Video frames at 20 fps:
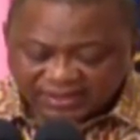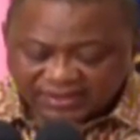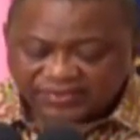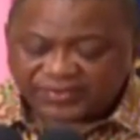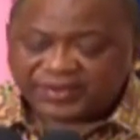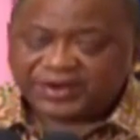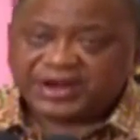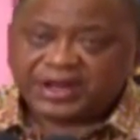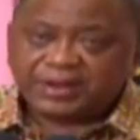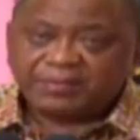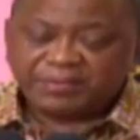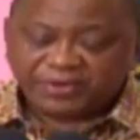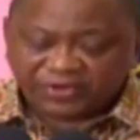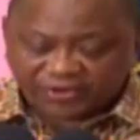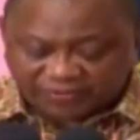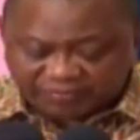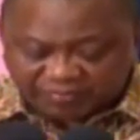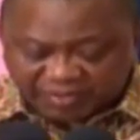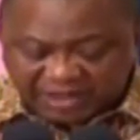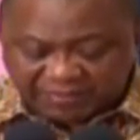the number
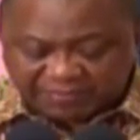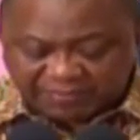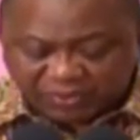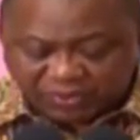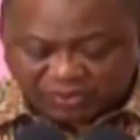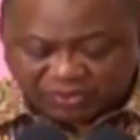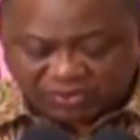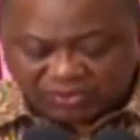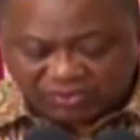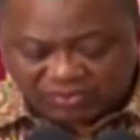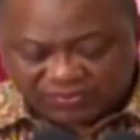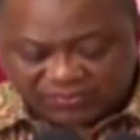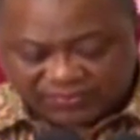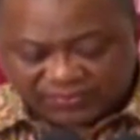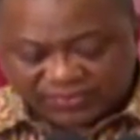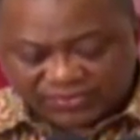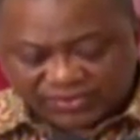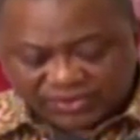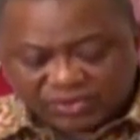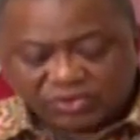of people
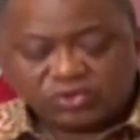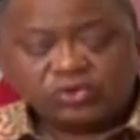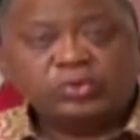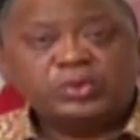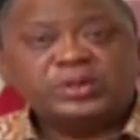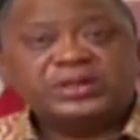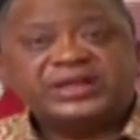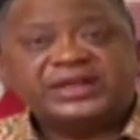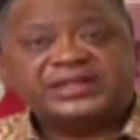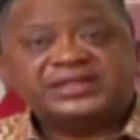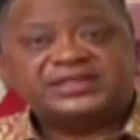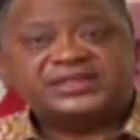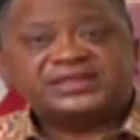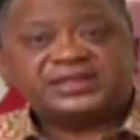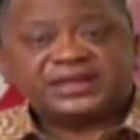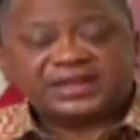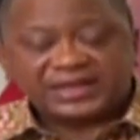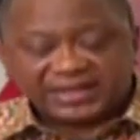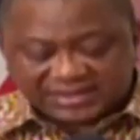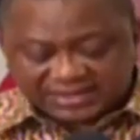who will get
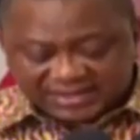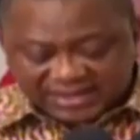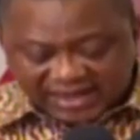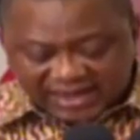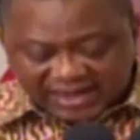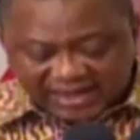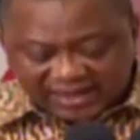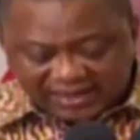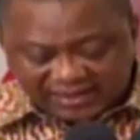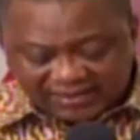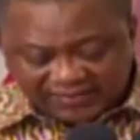sick and die